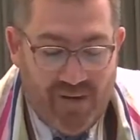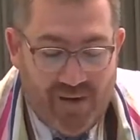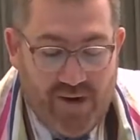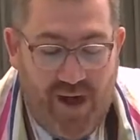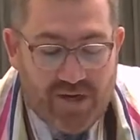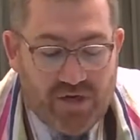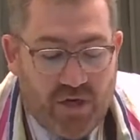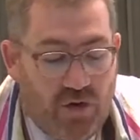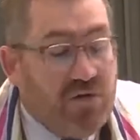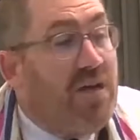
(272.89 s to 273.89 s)
God
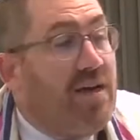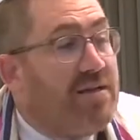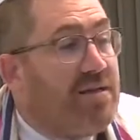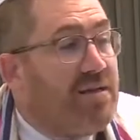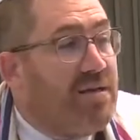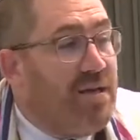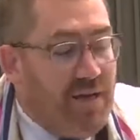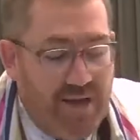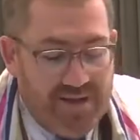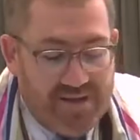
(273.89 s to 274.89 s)
chose us
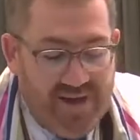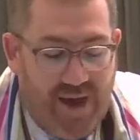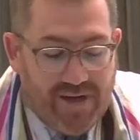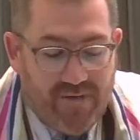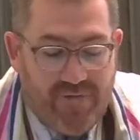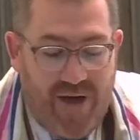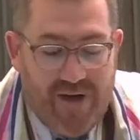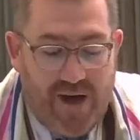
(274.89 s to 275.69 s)
and sanctified